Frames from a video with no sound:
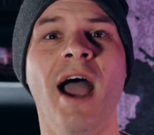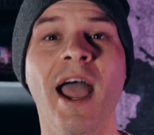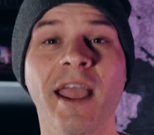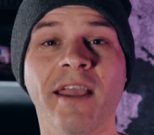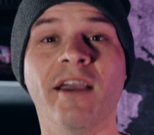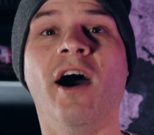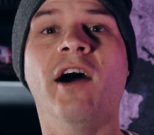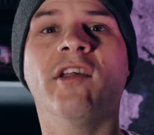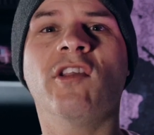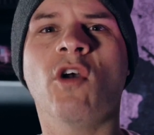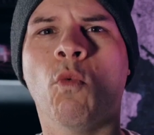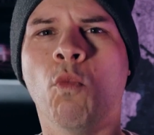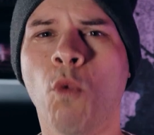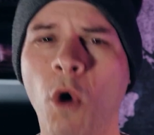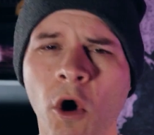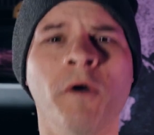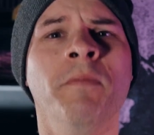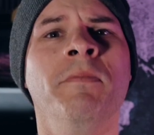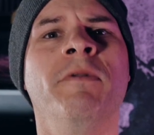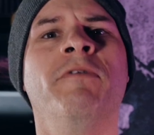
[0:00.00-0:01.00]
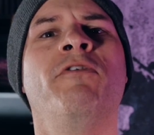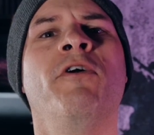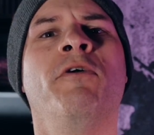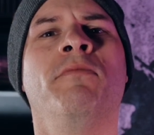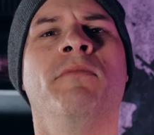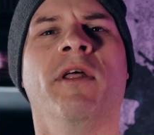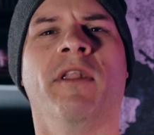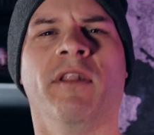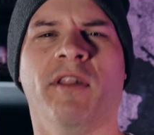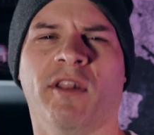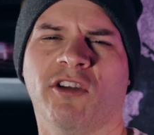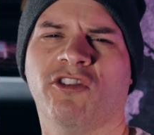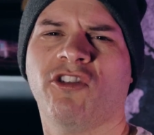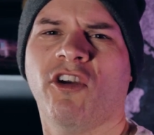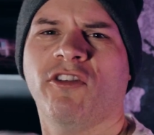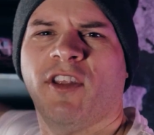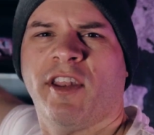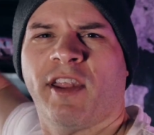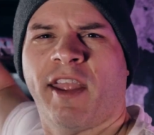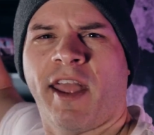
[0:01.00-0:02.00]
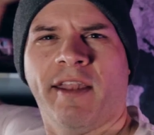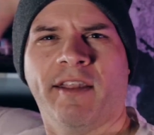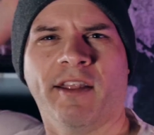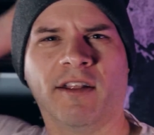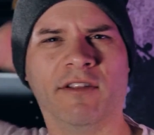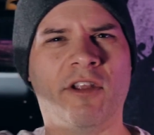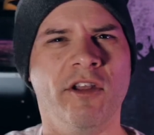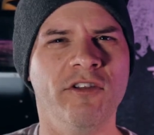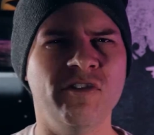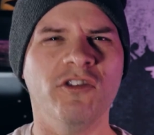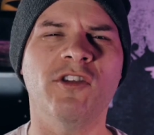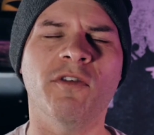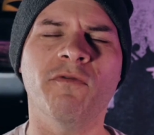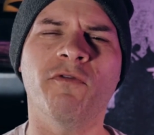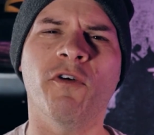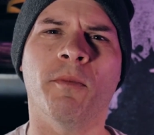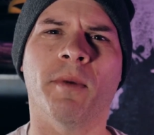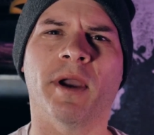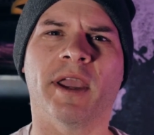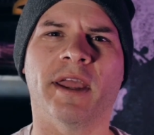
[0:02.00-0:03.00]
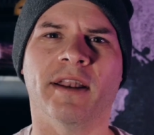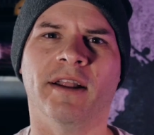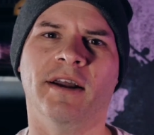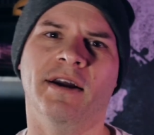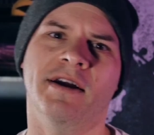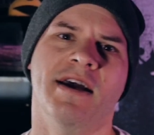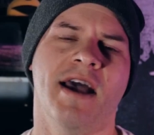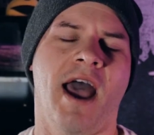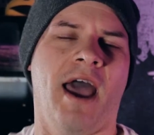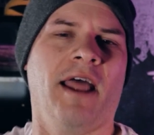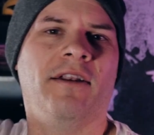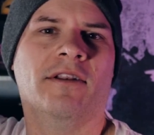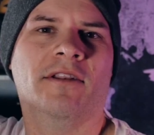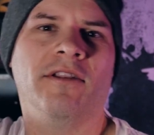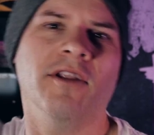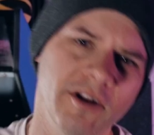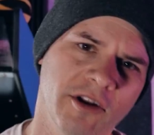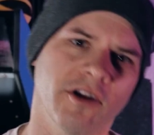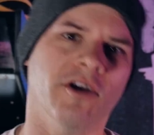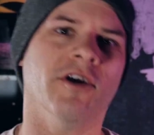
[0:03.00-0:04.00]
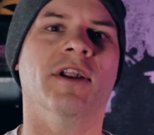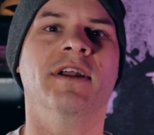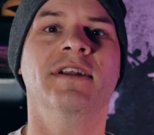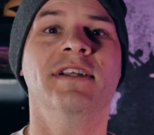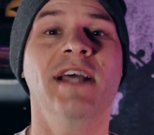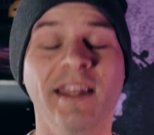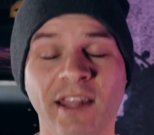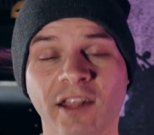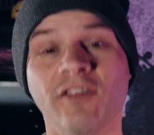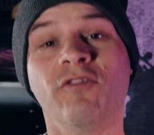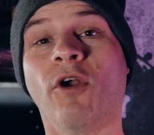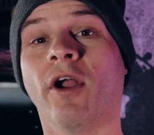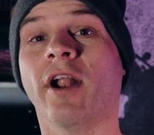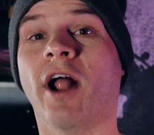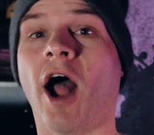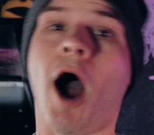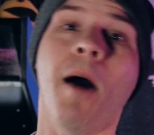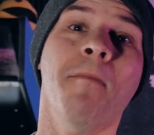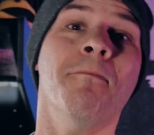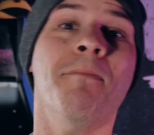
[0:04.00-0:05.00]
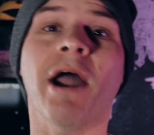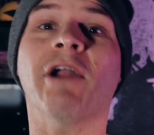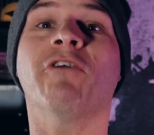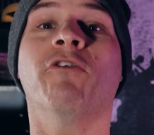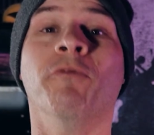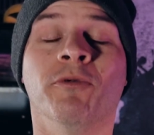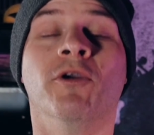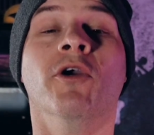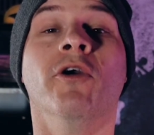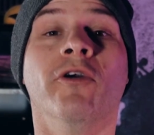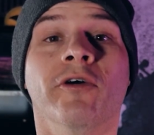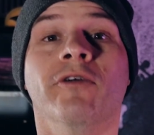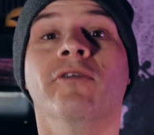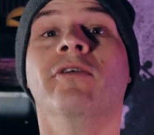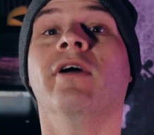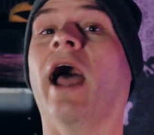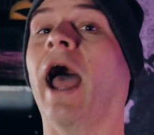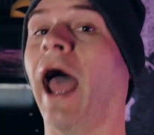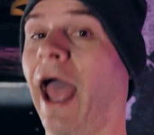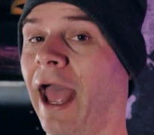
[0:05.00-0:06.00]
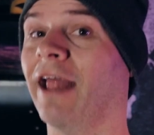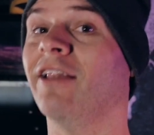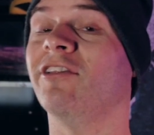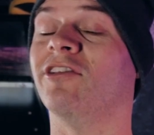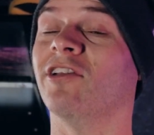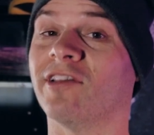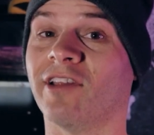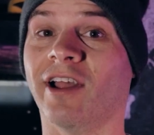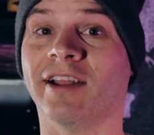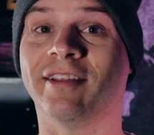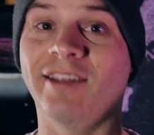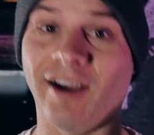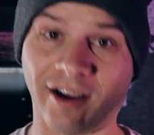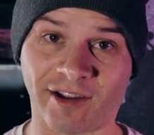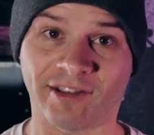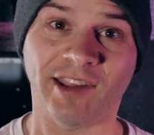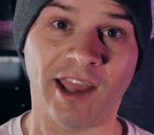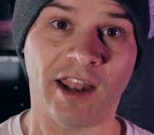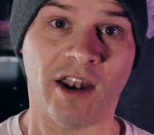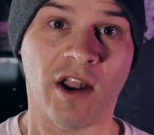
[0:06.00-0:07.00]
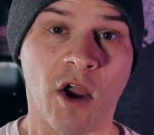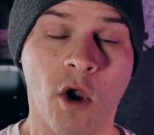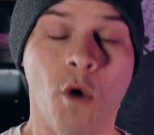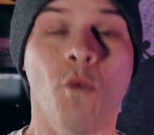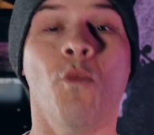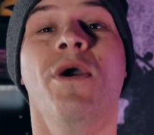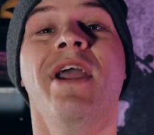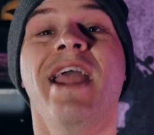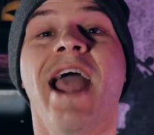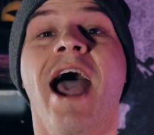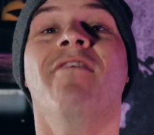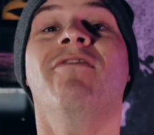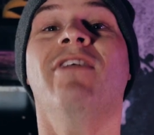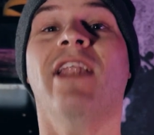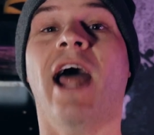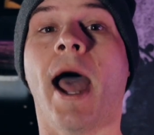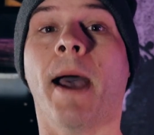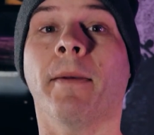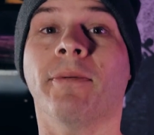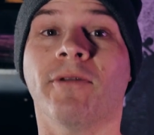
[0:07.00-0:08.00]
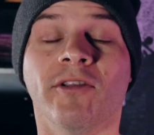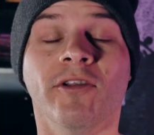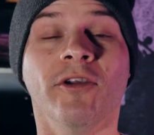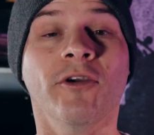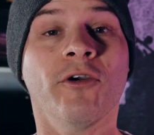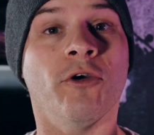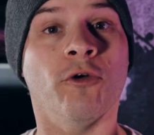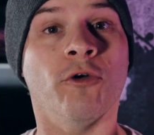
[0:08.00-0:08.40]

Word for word: Hey guys, welcome to Film Learning, the show dedicated to learning some filmmaking and learning good. And that's right, I'm back from Google, and just like Doug said, we have an absolute